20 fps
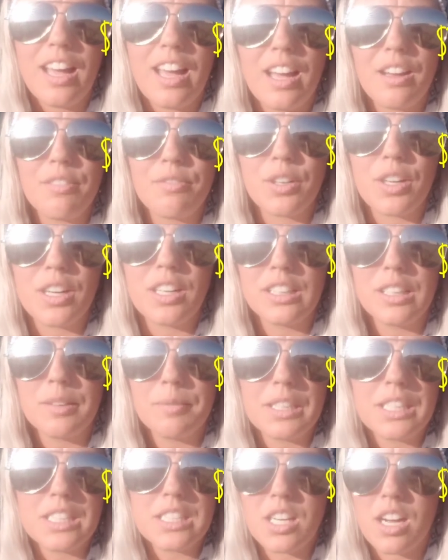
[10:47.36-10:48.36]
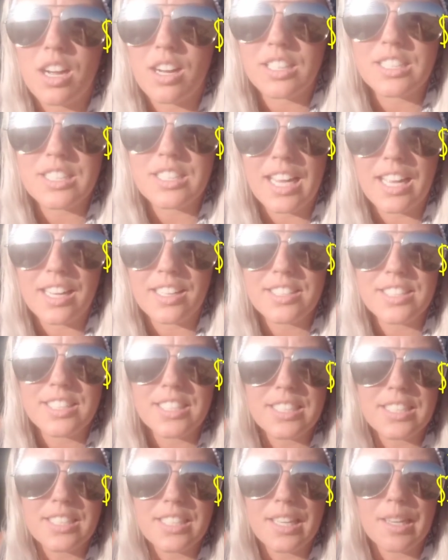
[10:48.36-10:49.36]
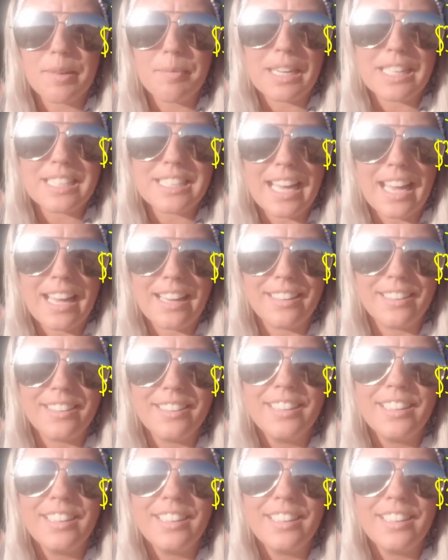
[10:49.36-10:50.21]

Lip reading: for unlimited talk, text, 6 GB data,